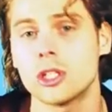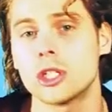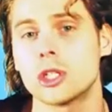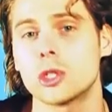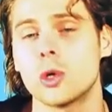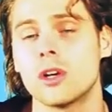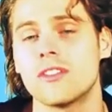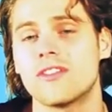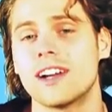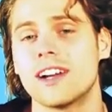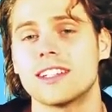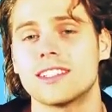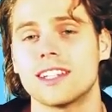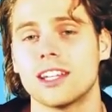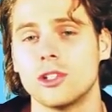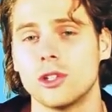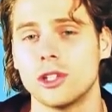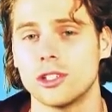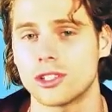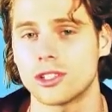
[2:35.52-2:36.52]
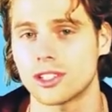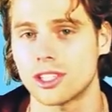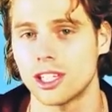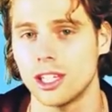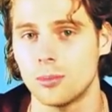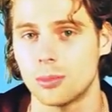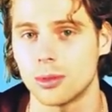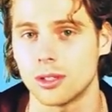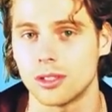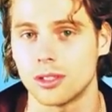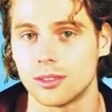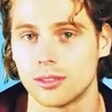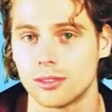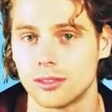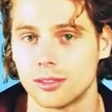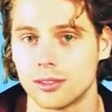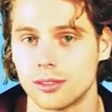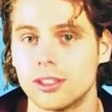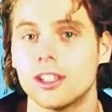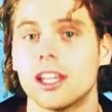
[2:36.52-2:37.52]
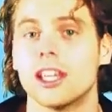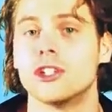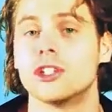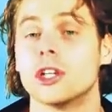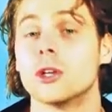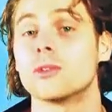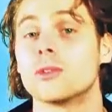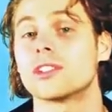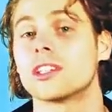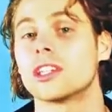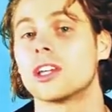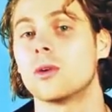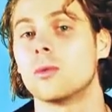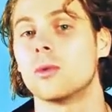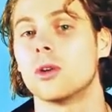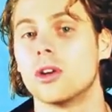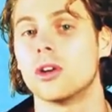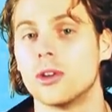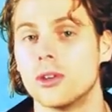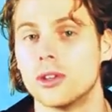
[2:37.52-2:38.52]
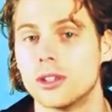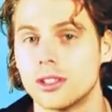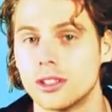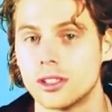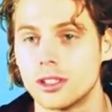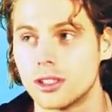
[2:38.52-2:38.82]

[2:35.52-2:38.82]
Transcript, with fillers: So if I tell you, just keep it and don't say a word.